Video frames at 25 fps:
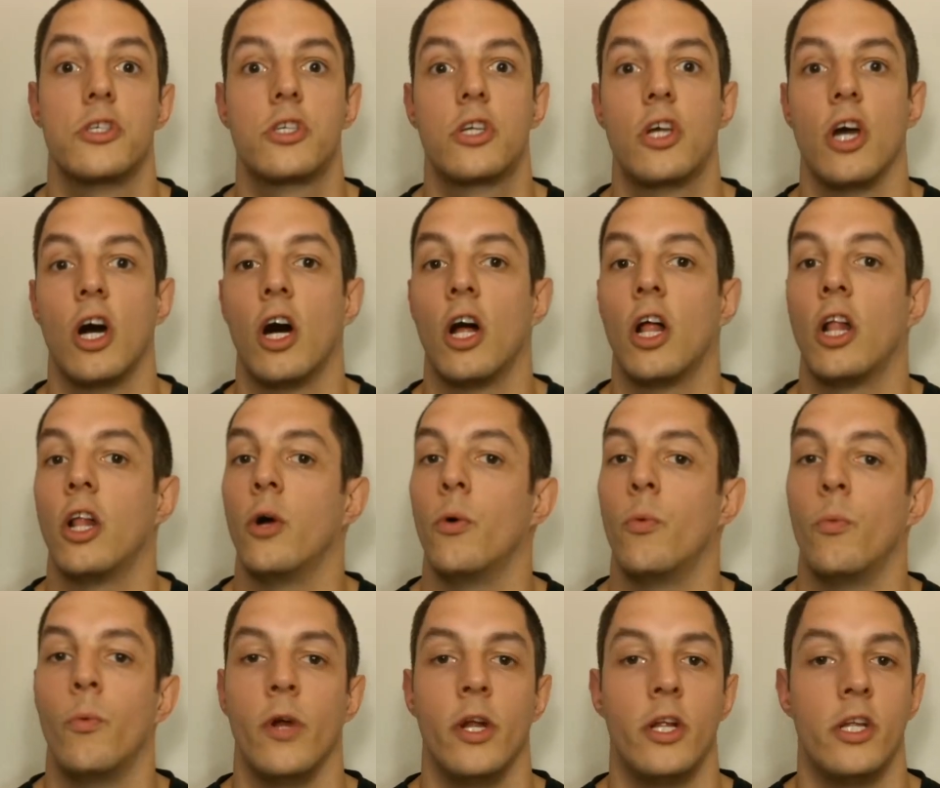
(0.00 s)

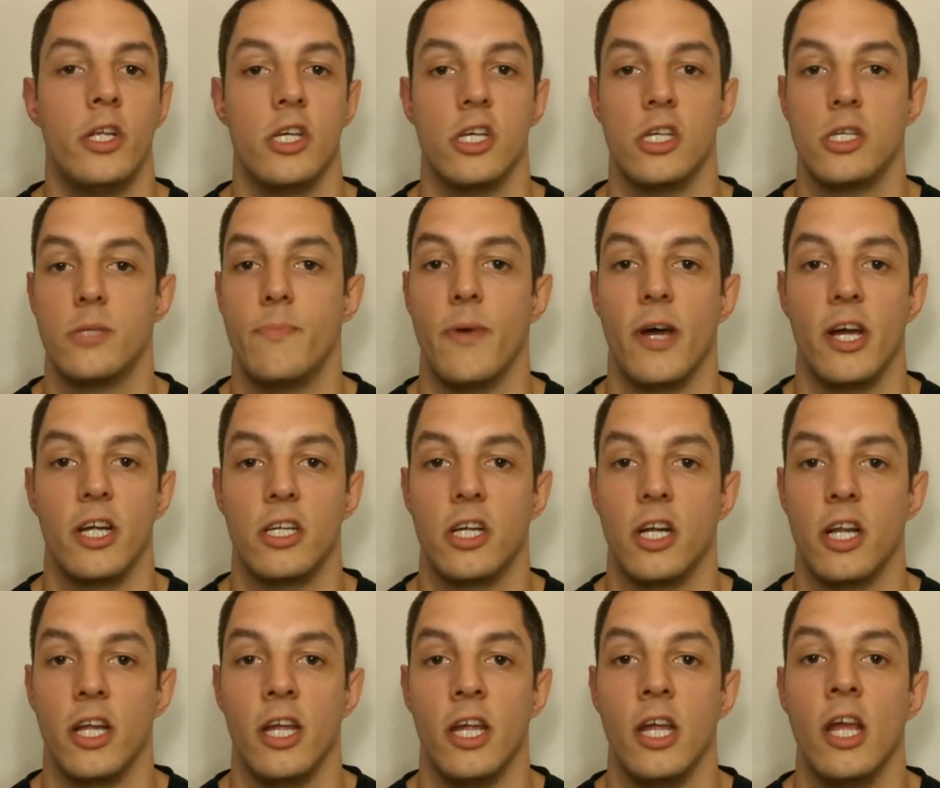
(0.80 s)
Scarlet Witch,
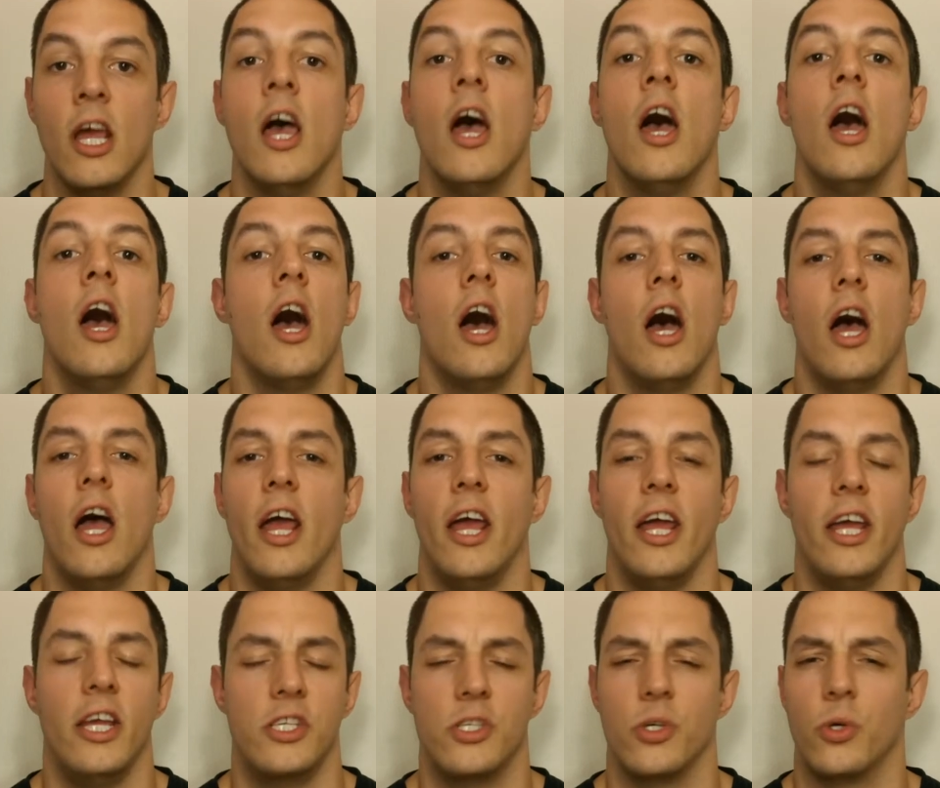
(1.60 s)
especially,
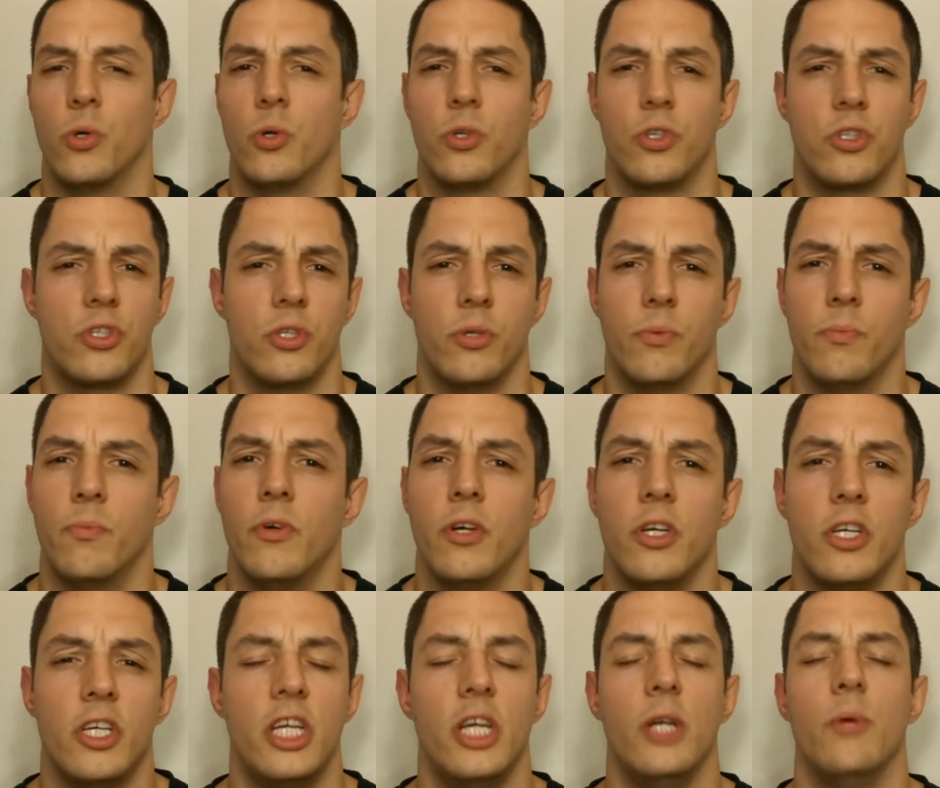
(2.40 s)
is
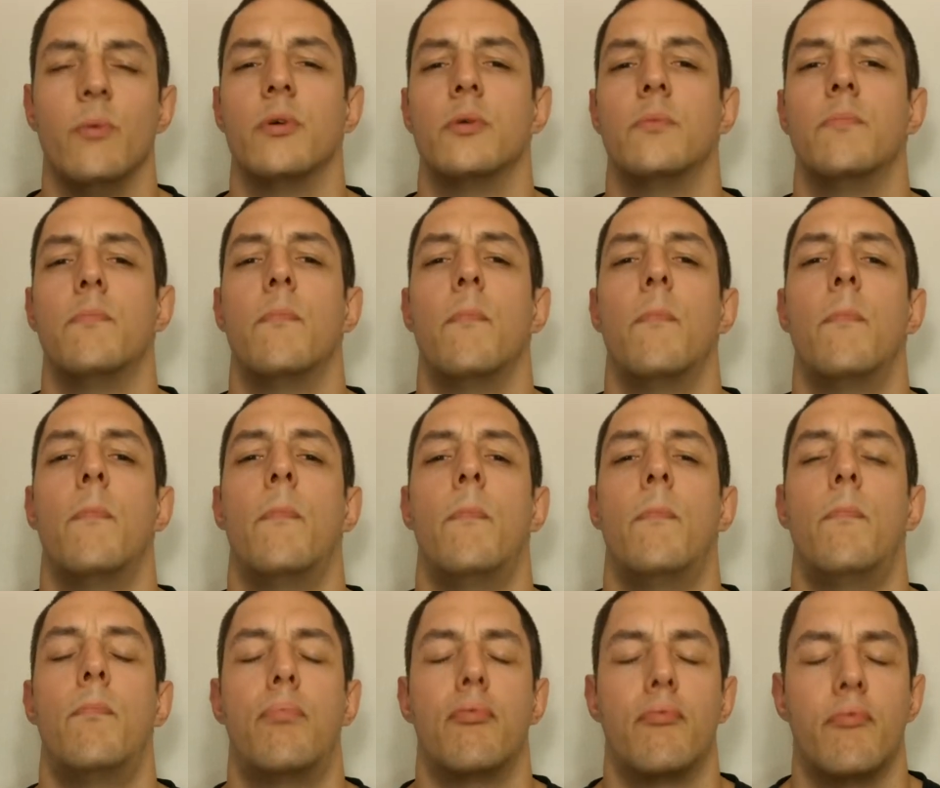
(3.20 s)
awesome. She was
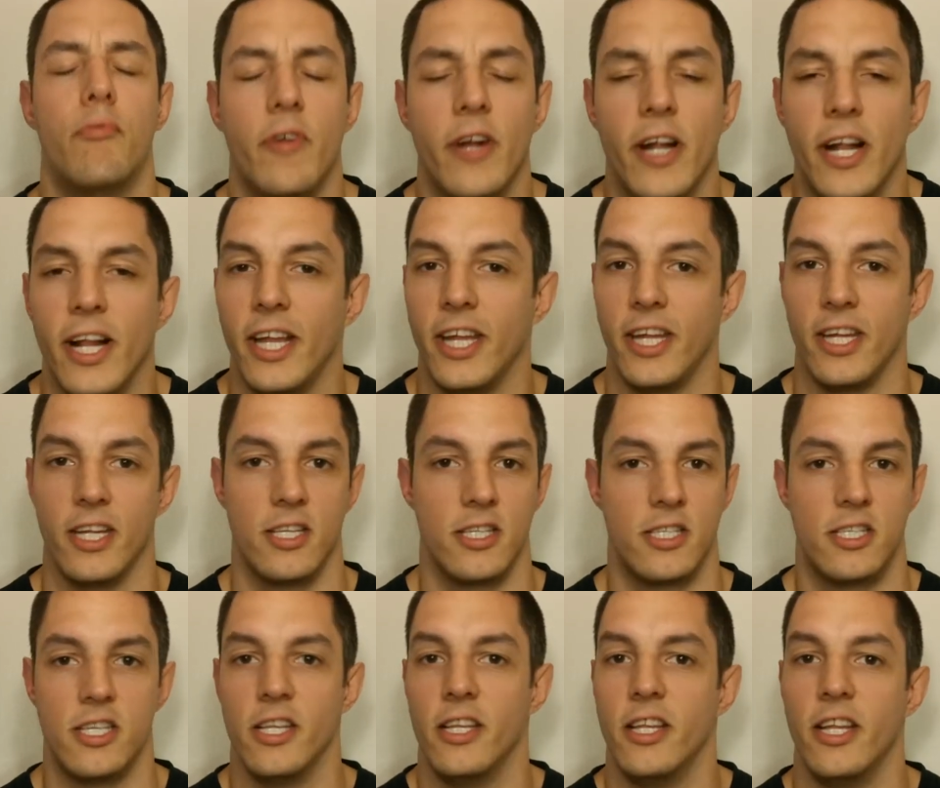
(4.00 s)

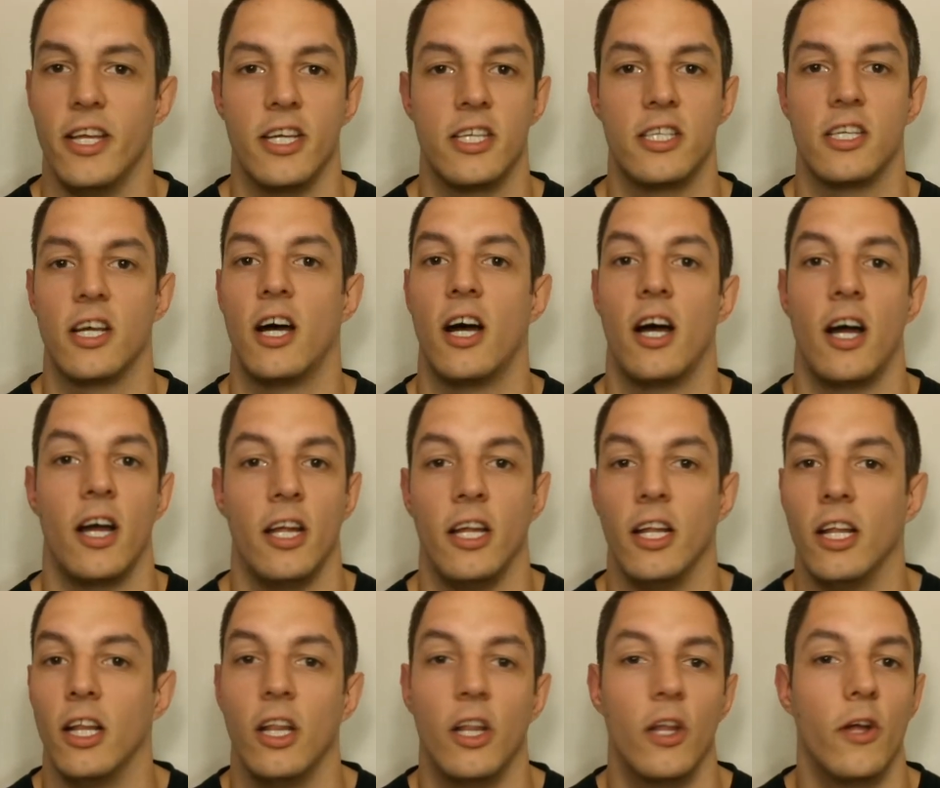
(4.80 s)
brilliant in this.
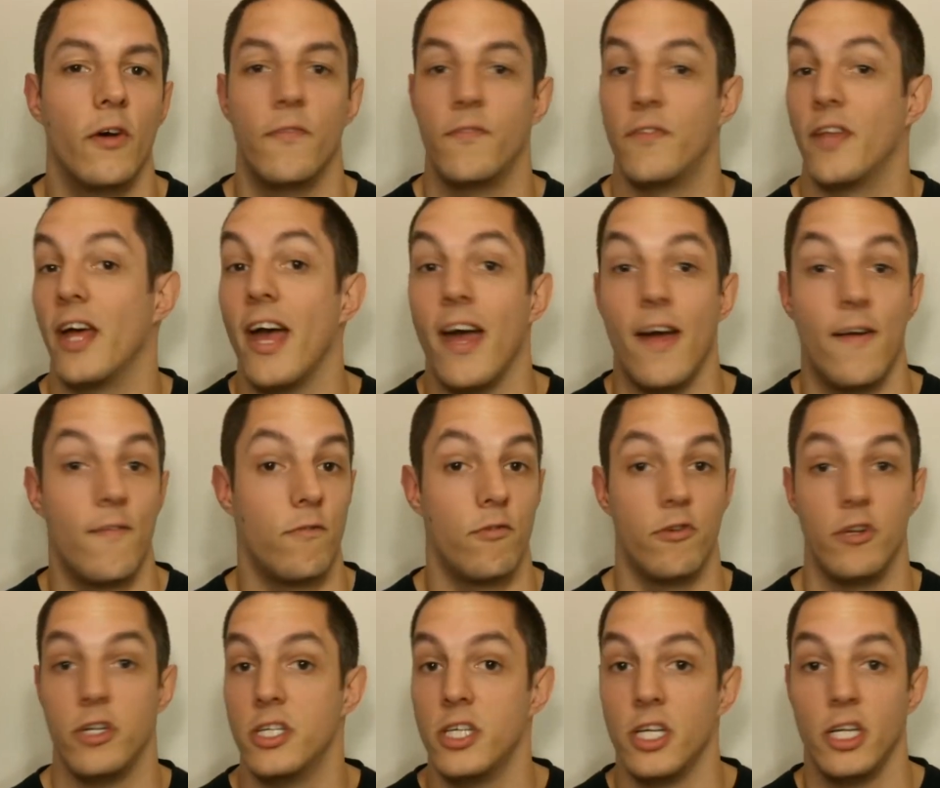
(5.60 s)
I loved
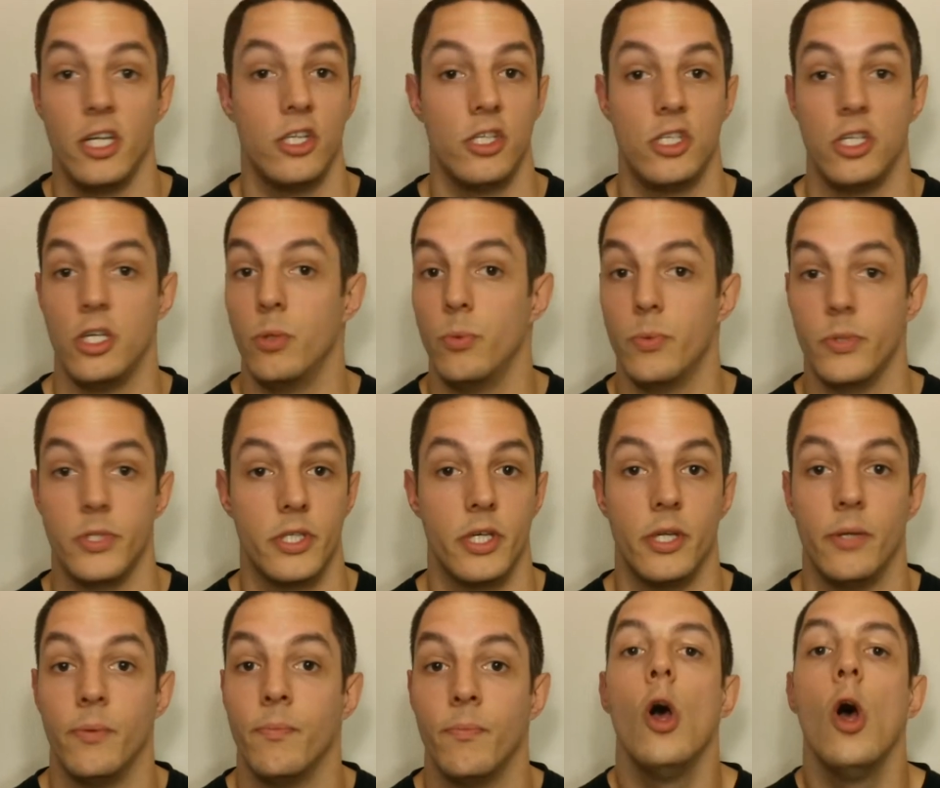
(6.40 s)
every scene she
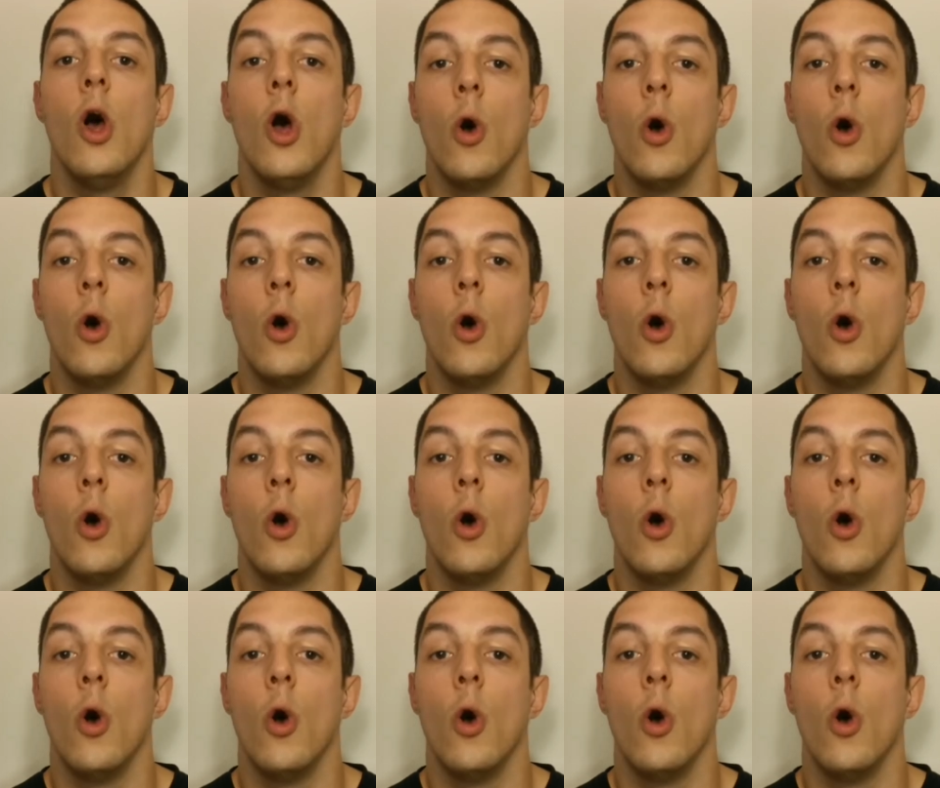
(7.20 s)
was in.